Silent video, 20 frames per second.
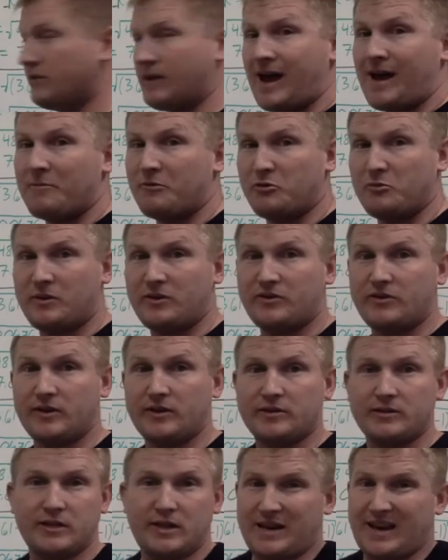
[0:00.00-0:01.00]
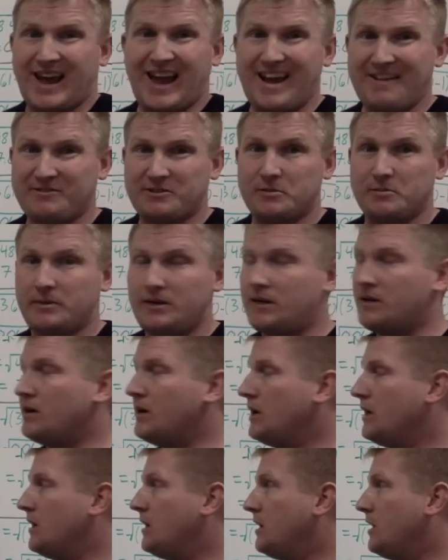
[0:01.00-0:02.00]
it happened to be 6. It didn't have to be.
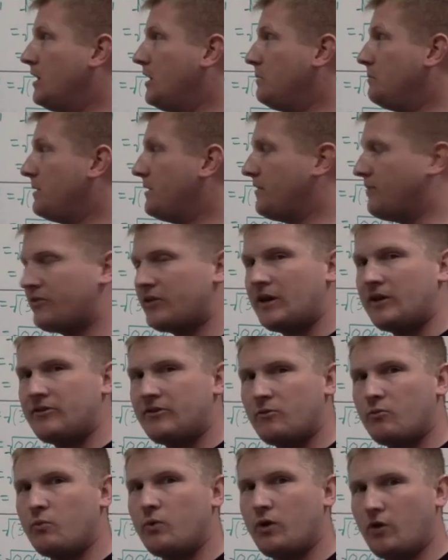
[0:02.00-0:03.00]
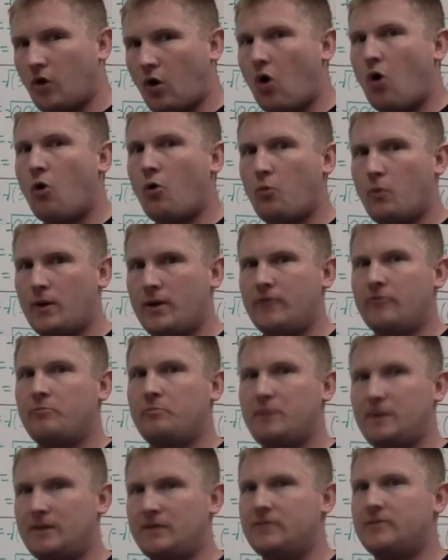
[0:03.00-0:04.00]
But in this case, it will always
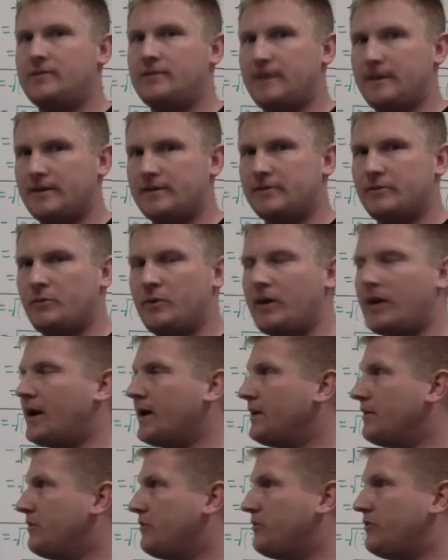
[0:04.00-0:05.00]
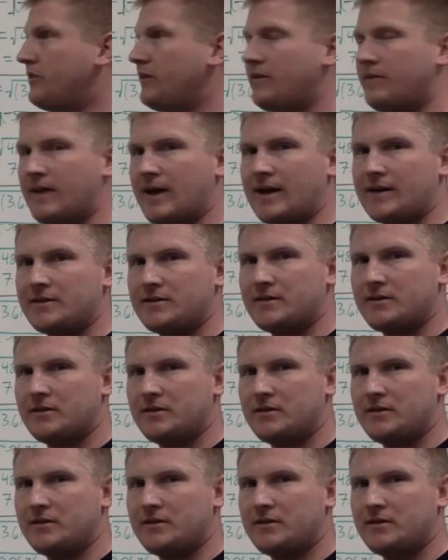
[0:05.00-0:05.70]
be 6. And we can kind of see that